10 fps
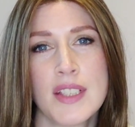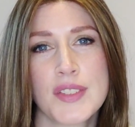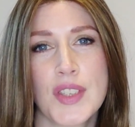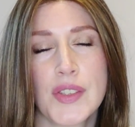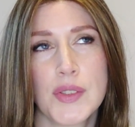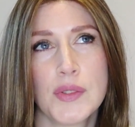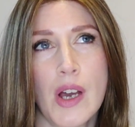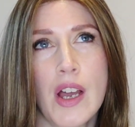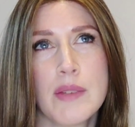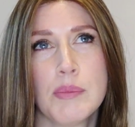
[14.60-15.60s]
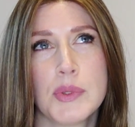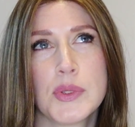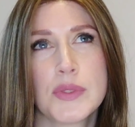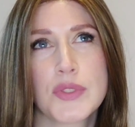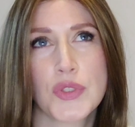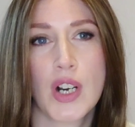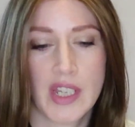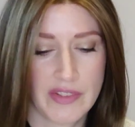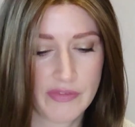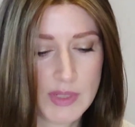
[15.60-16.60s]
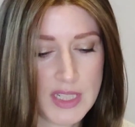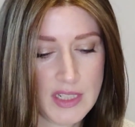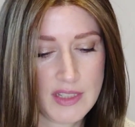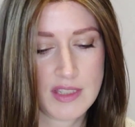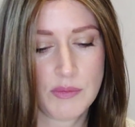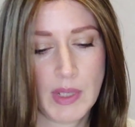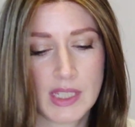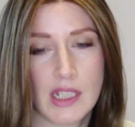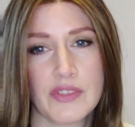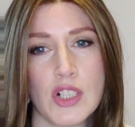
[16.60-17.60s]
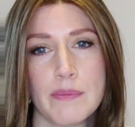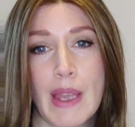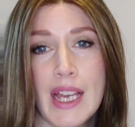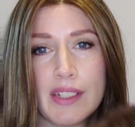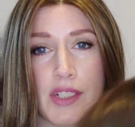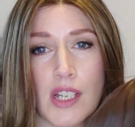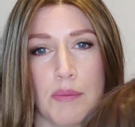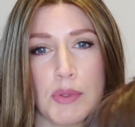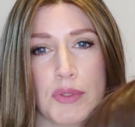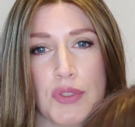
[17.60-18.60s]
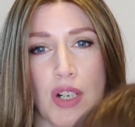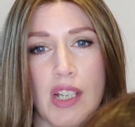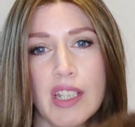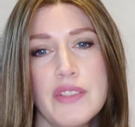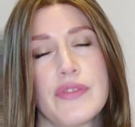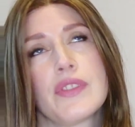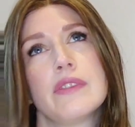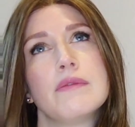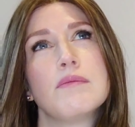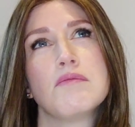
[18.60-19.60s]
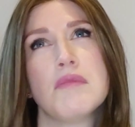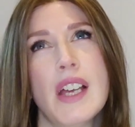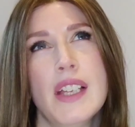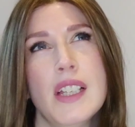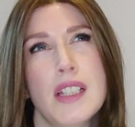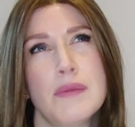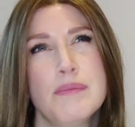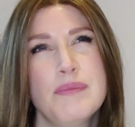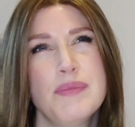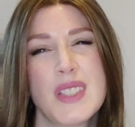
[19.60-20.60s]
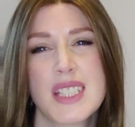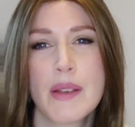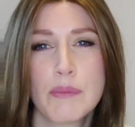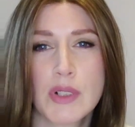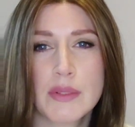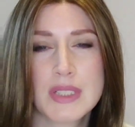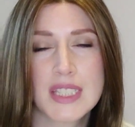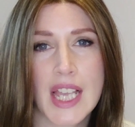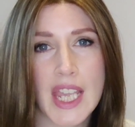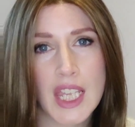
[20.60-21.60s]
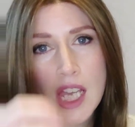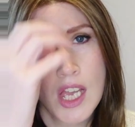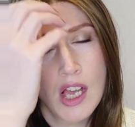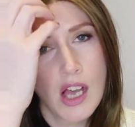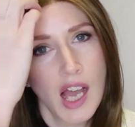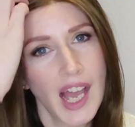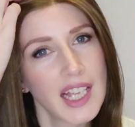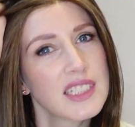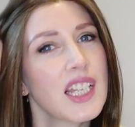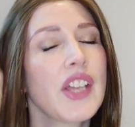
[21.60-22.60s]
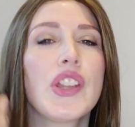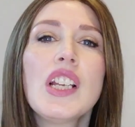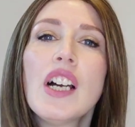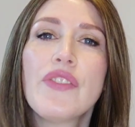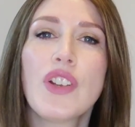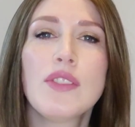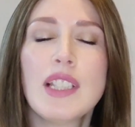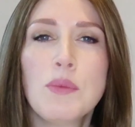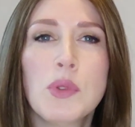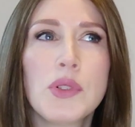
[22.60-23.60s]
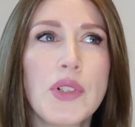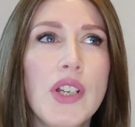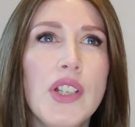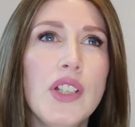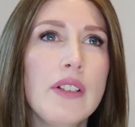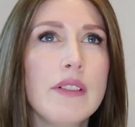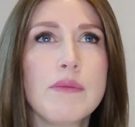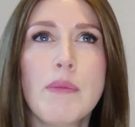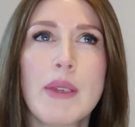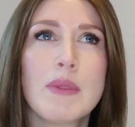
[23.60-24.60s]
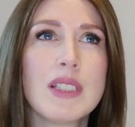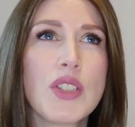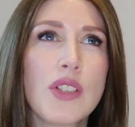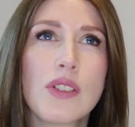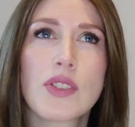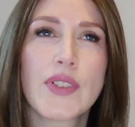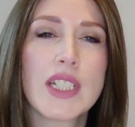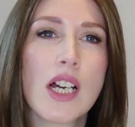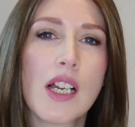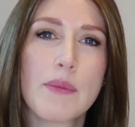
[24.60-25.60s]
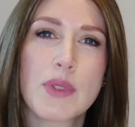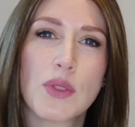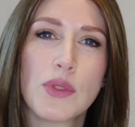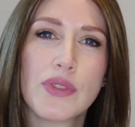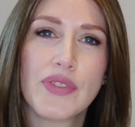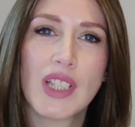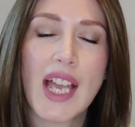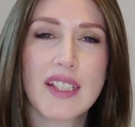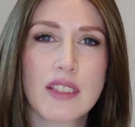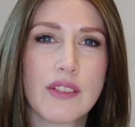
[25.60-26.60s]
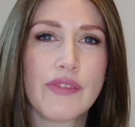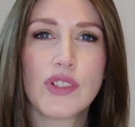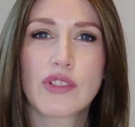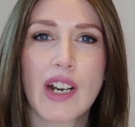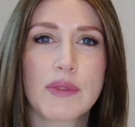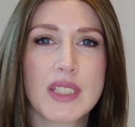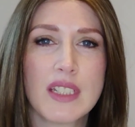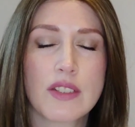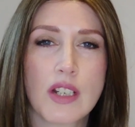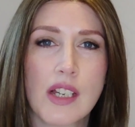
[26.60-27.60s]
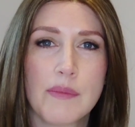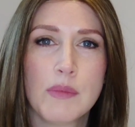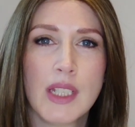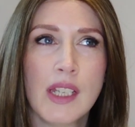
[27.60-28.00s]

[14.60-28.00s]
So I bought Drive, which is the wig that I've got in my hand. I bought Drive um, December, I would say, and I think I've only worn her maybe two, three times, or for less than four hours each time,